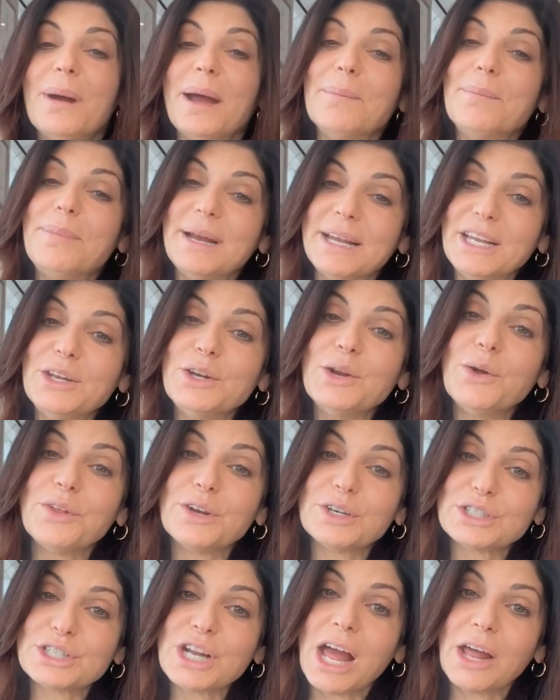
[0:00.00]
But
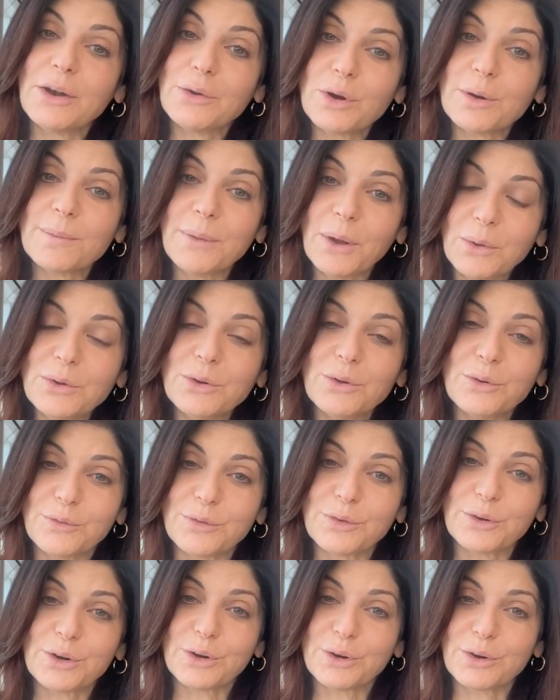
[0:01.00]
there's non-hormonal
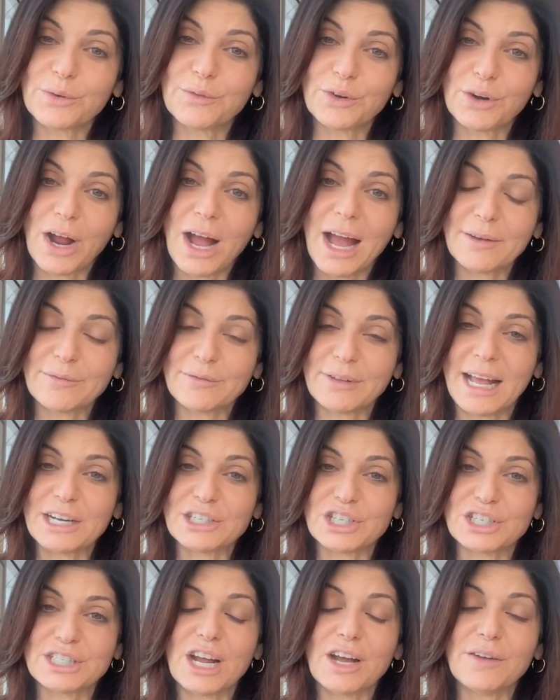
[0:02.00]
for hot
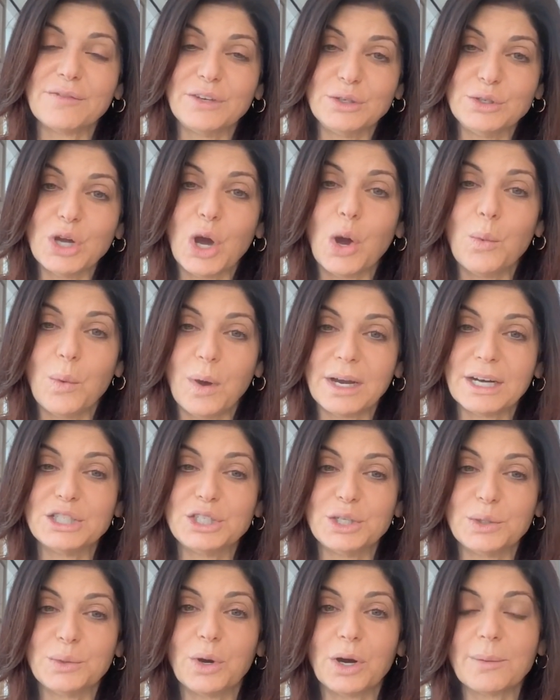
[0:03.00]
flashes now if you don't want to
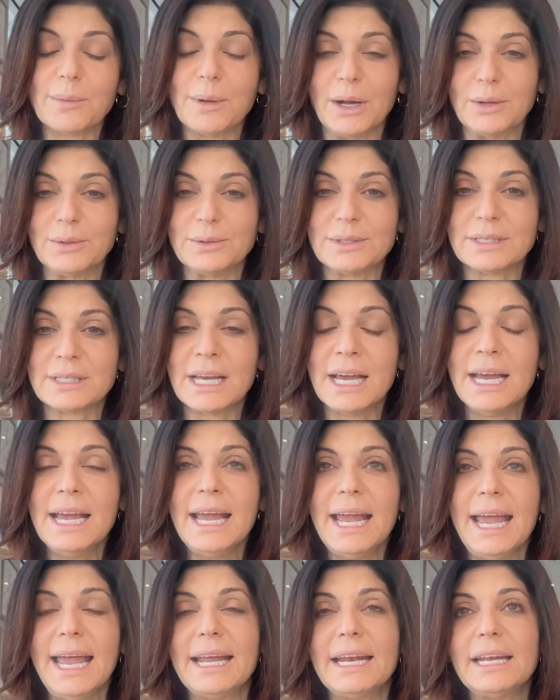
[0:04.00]
do hormones.
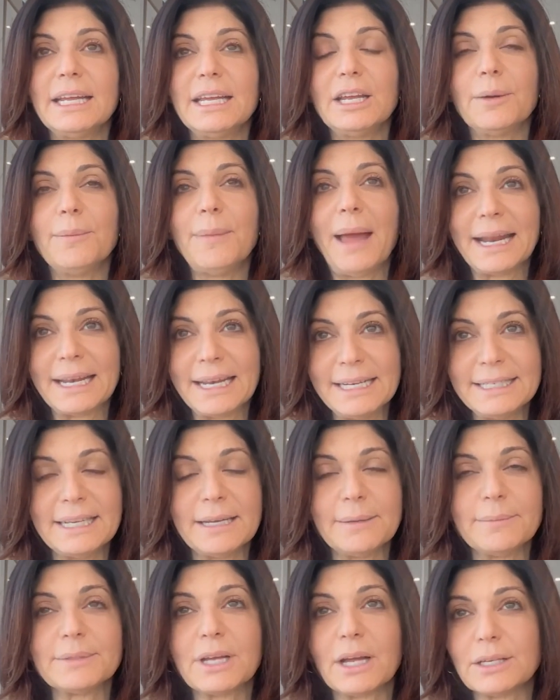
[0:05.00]
And
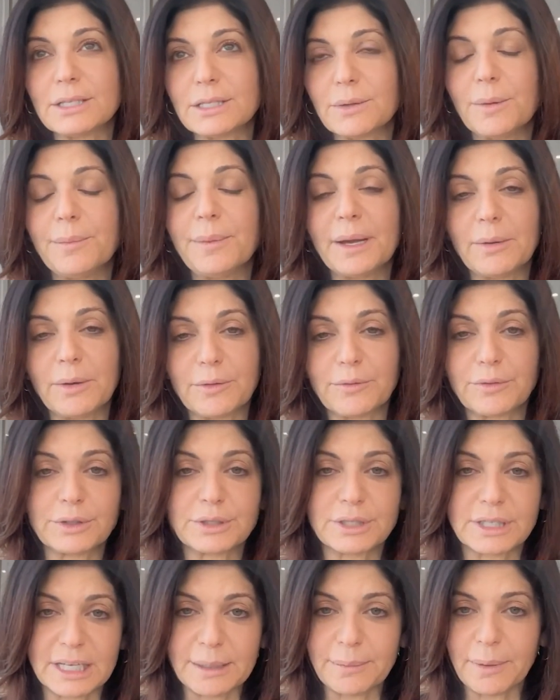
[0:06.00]
magnesium is also a big one for
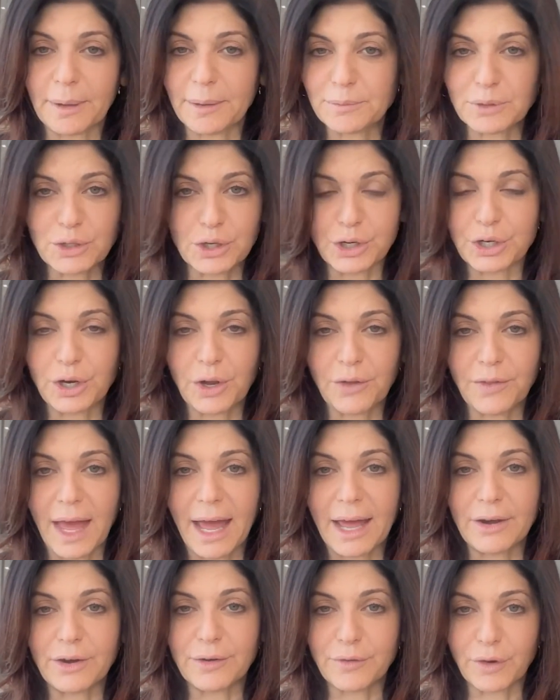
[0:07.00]
sleep. I'm sure you know
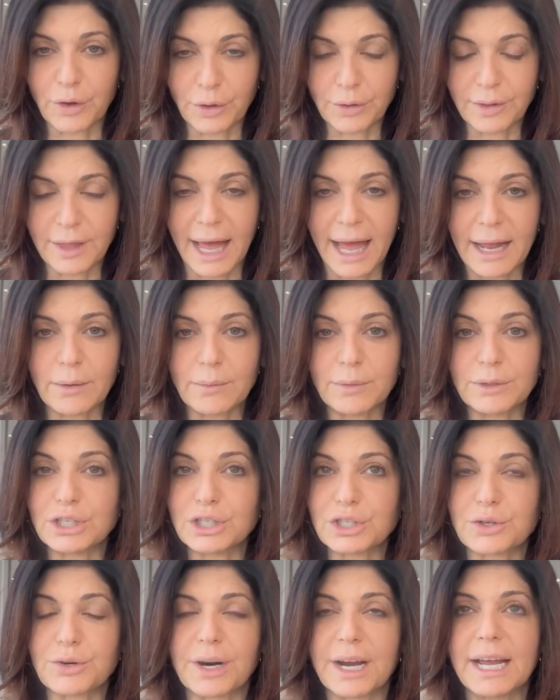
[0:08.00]
that, and I've heard that, which
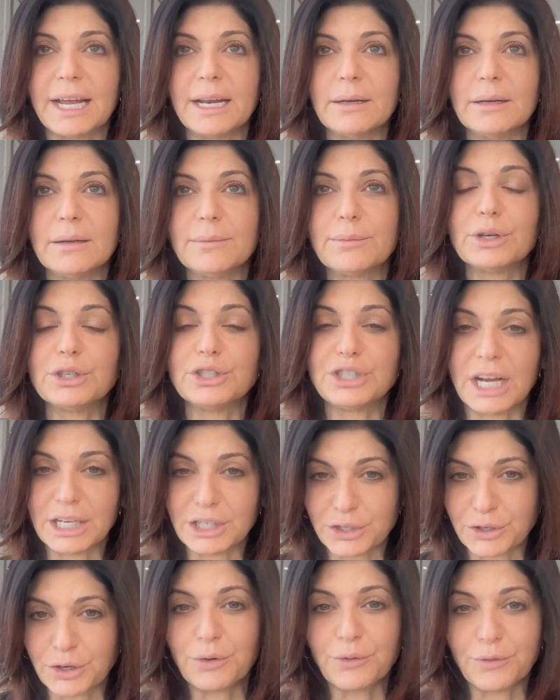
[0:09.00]
is great.
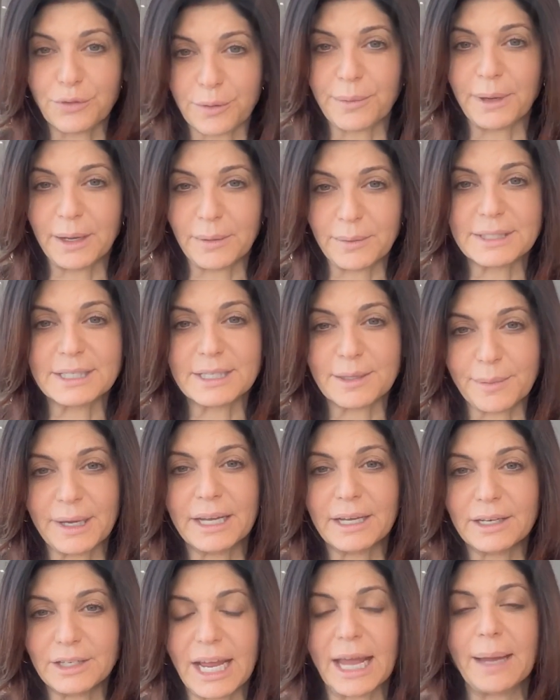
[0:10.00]
Progesterone for me was the
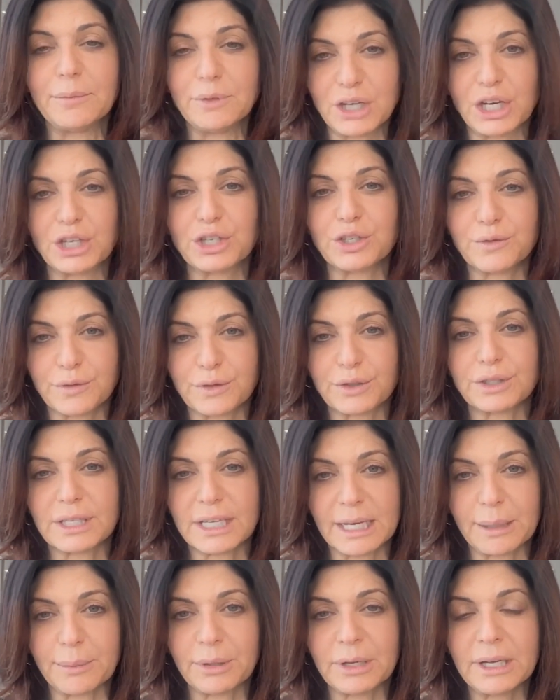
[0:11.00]
big game changer for
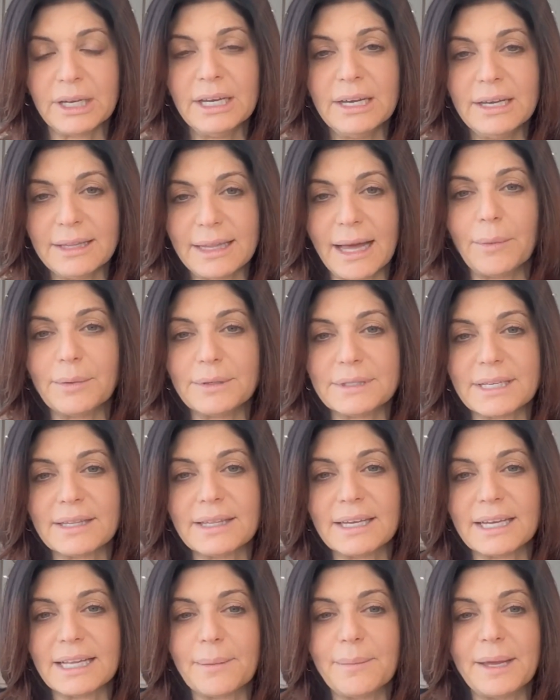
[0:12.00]
sleep. That was the
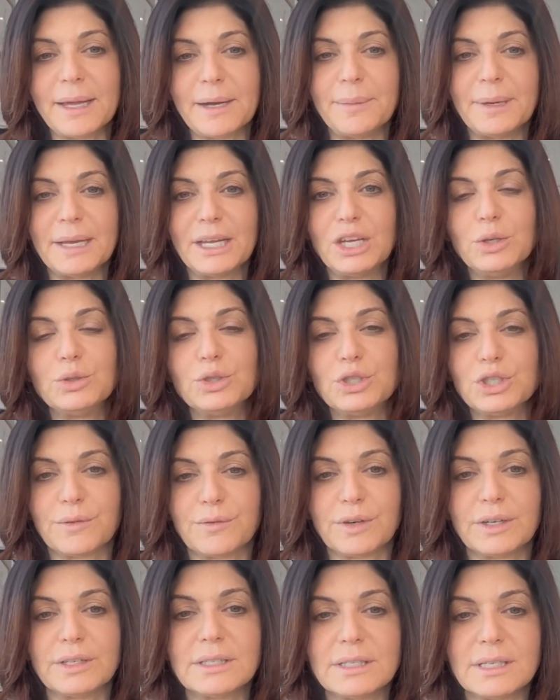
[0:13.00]
thing that made a big huge
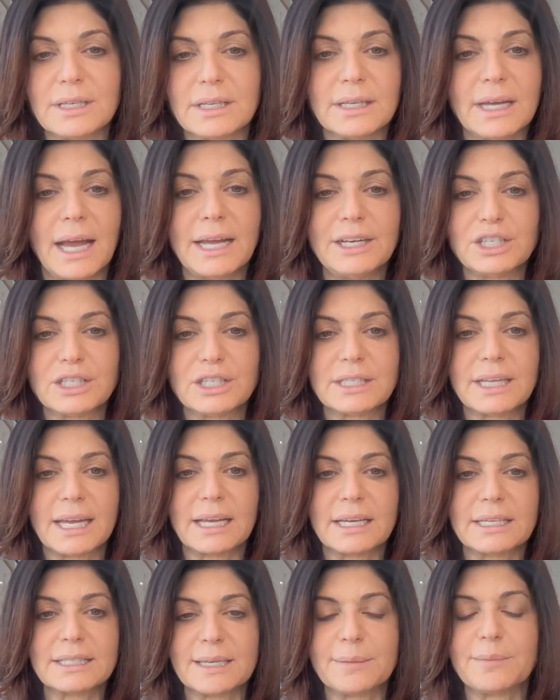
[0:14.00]
difference. So I just
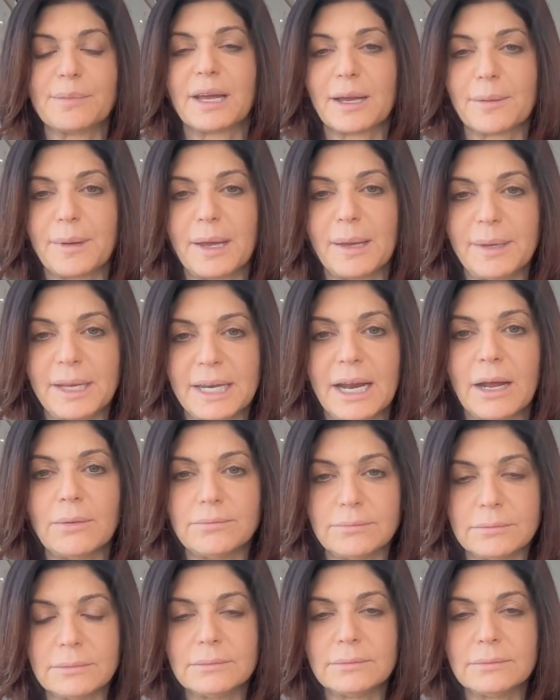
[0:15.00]
like sleep like a baby now.